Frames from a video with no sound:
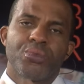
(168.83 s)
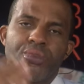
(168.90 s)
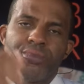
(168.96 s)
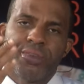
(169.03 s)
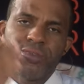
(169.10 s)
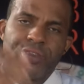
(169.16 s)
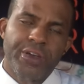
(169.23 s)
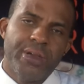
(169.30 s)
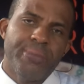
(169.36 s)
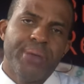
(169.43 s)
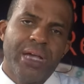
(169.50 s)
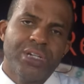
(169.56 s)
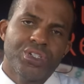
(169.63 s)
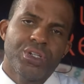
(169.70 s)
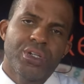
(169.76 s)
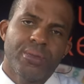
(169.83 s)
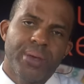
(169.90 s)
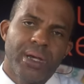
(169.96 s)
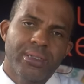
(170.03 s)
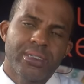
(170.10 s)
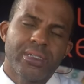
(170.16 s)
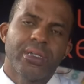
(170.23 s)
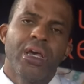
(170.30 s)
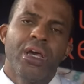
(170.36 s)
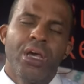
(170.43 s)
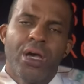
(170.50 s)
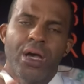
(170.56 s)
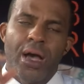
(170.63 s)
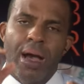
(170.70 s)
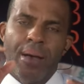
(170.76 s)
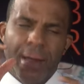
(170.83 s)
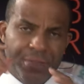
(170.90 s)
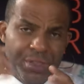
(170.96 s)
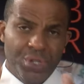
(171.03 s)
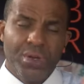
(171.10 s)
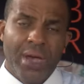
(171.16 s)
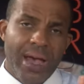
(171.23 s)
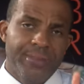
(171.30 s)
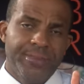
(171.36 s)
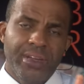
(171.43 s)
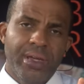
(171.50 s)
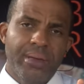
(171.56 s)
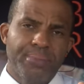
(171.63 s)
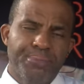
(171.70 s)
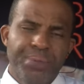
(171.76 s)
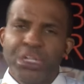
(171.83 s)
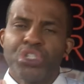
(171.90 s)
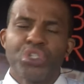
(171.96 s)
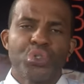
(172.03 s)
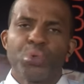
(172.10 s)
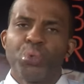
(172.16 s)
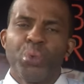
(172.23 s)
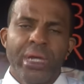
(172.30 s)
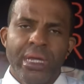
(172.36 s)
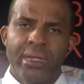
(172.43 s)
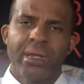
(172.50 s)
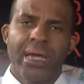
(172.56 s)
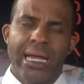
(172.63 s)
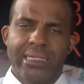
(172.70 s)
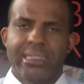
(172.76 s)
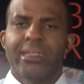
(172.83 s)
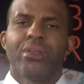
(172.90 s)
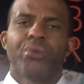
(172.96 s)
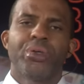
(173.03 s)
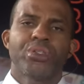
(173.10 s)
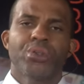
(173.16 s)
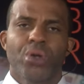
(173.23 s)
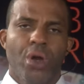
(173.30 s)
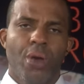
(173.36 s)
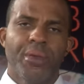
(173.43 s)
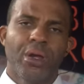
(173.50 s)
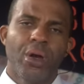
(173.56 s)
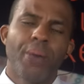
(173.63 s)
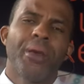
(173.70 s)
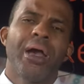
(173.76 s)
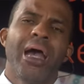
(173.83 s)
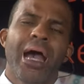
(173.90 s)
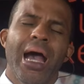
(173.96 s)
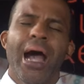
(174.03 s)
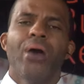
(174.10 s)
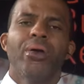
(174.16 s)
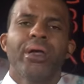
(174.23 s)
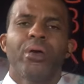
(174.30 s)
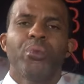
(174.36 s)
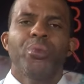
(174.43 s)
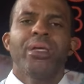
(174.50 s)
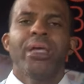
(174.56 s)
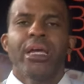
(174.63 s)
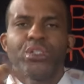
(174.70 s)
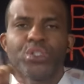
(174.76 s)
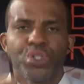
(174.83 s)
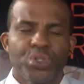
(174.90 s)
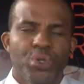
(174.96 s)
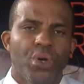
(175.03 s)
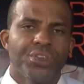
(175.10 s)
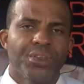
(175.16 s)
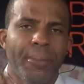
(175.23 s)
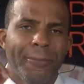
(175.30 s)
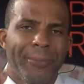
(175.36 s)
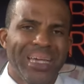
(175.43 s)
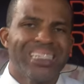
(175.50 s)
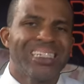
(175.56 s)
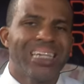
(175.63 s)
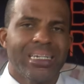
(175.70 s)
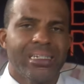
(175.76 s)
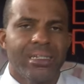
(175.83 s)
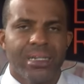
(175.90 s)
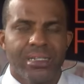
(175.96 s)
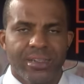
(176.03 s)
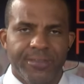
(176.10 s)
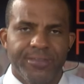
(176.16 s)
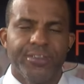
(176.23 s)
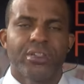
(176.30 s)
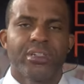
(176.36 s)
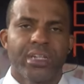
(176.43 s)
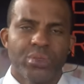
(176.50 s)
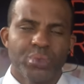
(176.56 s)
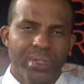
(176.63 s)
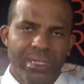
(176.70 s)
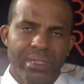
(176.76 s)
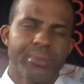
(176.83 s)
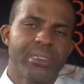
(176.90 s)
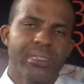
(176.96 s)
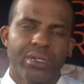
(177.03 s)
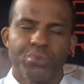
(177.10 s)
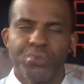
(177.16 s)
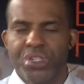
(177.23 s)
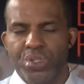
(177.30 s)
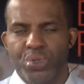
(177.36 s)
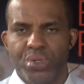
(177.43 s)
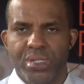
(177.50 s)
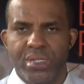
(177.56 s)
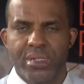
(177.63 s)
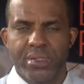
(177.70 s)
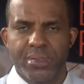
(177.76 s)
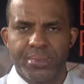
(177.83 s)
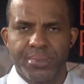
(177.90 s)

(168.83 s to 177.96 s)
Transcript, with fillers: You've been very passionate about it. Uh, I think you have a pitch to win accelerator coming up. How can we ensure the best ideas are funded with limited resources?